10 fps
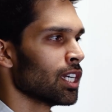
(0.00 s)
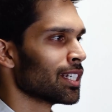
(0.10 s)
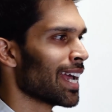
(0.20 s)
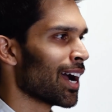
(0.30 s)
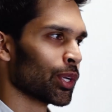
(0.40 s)

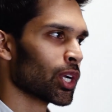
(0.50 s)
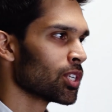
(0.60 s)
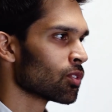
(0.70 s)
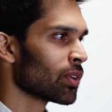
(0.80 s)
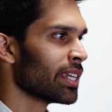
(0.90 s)
Now, you're going
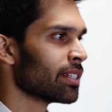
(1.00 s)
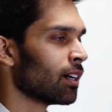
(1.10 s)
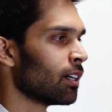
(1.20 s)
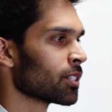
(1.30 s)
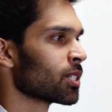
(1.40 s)
to read
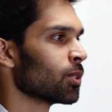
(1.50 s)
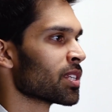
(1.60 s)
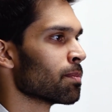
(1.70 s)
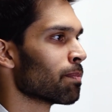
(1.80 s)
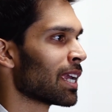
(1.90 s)
articles
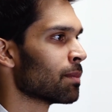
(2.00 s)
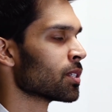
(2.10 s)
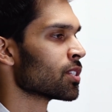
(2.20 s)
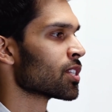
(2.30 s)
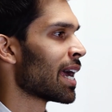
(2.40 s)
in
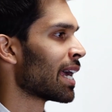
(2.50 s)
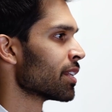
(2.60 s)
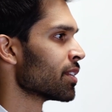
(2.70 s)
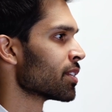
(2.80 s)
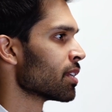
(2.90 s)
papers
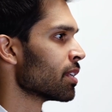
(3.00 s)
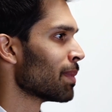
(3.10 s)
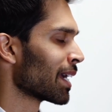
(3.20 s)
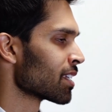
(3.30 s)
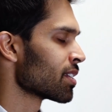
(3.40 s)
and
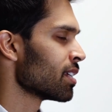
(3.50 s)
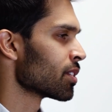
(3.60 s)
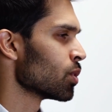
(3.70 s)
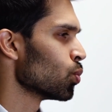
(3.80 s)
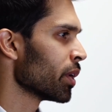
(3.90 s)
magazines
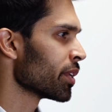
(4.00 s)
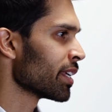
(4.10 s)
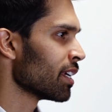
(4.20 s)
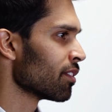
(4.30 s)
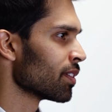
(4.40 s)
and wonder
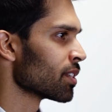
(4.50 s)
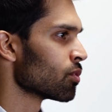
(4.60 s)
if it's